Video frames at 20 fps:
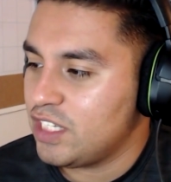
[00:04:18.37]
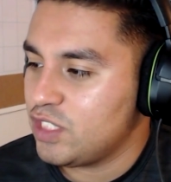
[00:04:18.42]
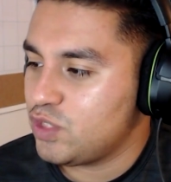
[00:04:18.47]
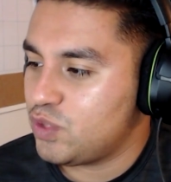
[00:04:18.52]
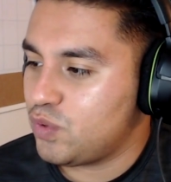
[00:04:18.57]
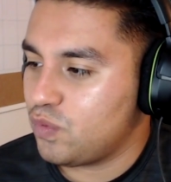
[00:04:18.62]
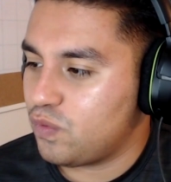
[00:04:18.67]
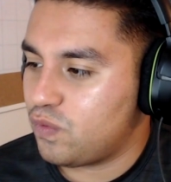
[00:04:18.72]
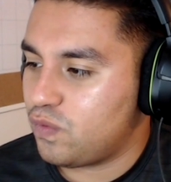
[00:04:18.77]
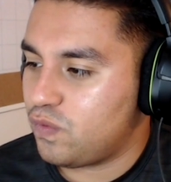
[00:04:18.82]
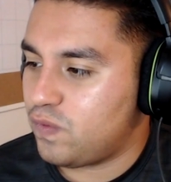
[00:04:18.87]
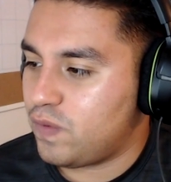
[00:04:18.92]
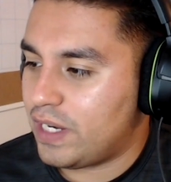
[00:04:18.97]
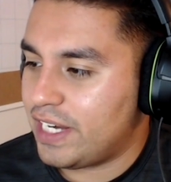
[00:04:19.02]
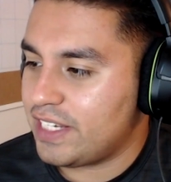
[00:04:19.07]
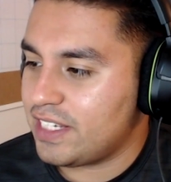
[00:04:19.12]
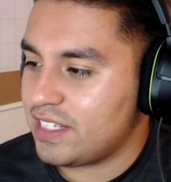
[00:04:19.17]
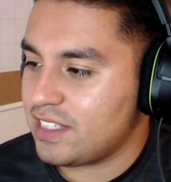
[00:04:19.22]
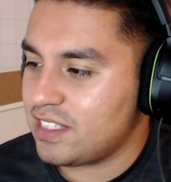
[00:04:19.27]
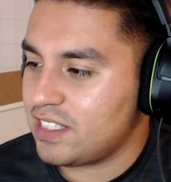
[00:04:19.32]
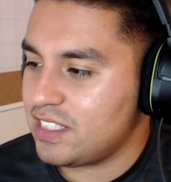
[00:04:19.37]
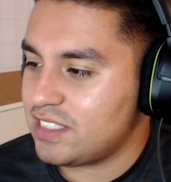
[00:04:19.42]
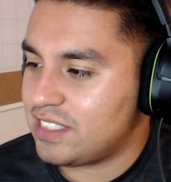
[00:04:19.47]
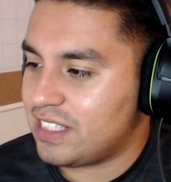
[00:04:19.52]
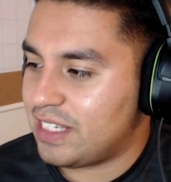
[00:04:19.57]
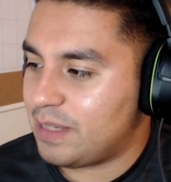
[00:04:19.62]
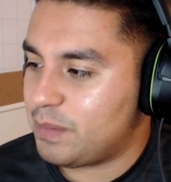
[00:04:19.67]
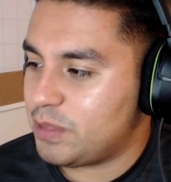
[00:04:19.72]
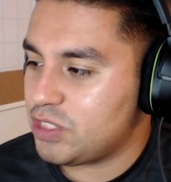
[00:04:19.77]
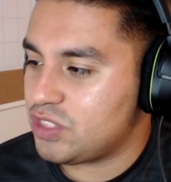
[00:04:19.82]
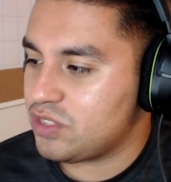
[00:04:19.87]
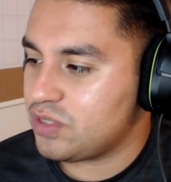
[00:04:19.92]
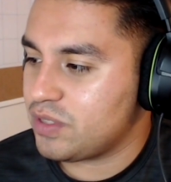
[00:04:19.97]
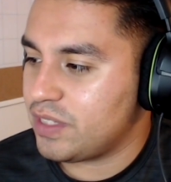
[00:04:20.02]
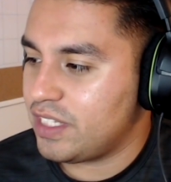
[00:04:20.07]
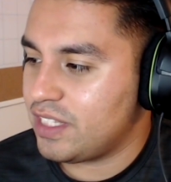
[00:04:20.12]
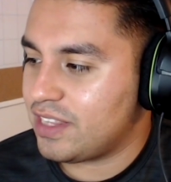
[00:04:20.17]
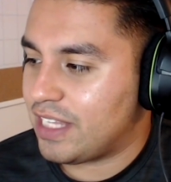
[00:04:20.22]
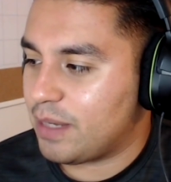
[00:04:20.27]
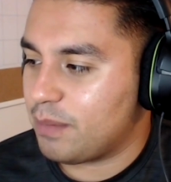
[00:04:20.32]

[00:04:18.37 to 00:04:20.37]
to finally demonstrate